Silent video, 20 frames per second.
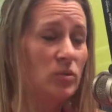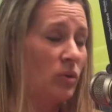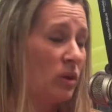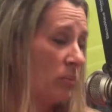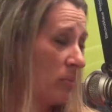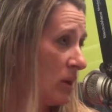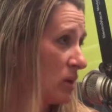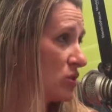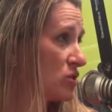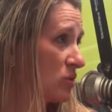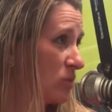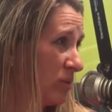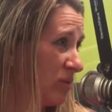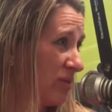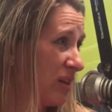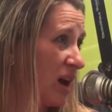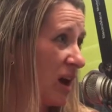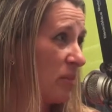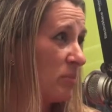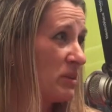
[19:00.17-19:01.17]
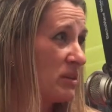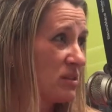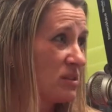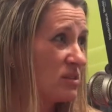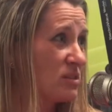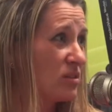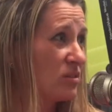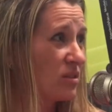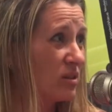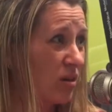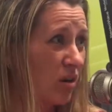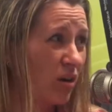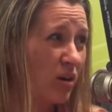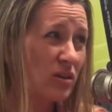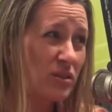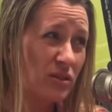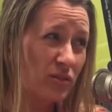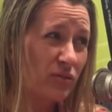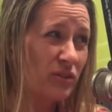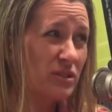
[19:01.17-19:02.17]
You want to make sure with that because there
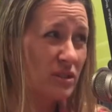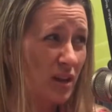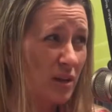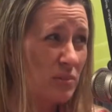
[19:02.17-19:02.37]
are different